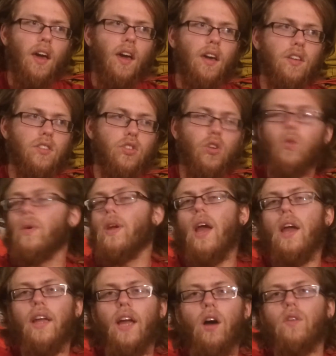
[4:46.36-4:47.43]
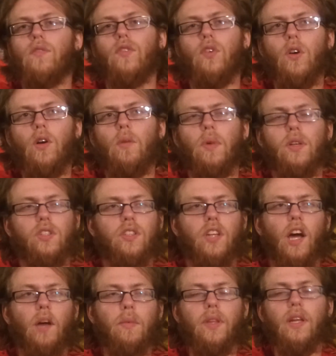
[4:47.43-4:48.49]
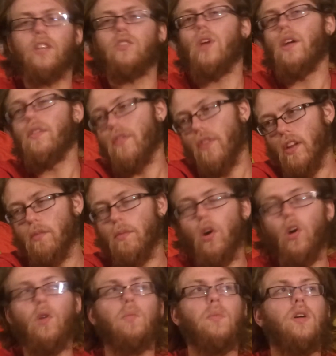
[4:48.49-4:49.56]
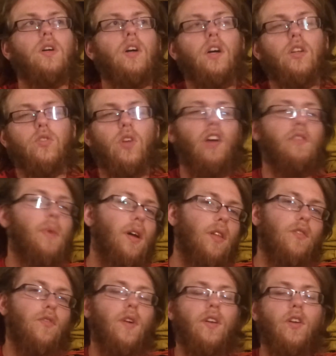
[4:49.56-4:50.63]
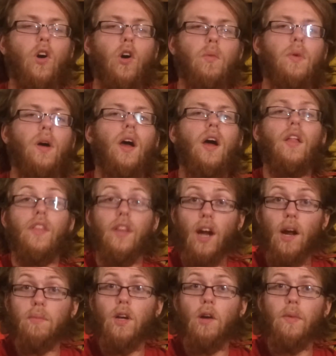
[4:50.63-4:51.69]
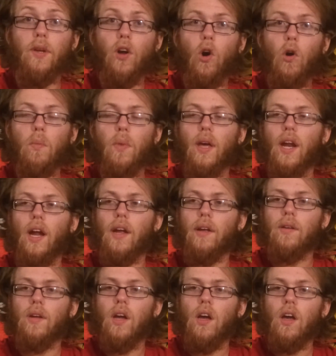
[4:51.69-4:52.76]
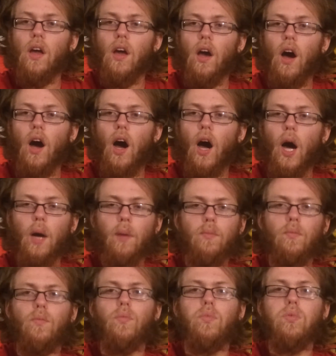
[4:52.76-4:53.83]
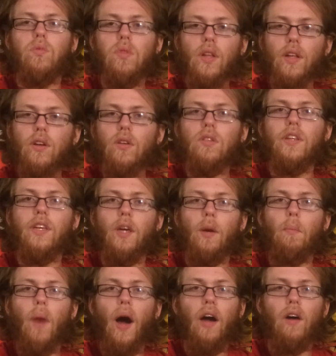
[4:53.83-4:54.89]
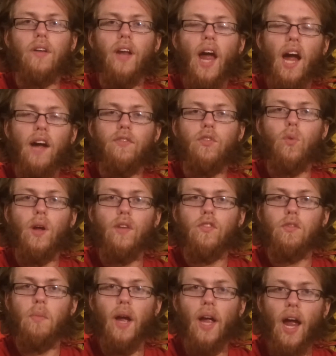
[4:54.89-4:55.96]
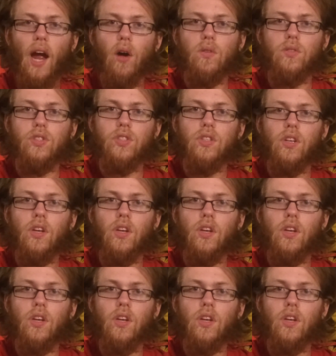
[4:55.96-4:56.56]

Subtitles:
so we hang out for a bunch of time, and then I drive him home, drive my other friend home, and I'm coming home, and I'm literally 1.5 miles away from my house,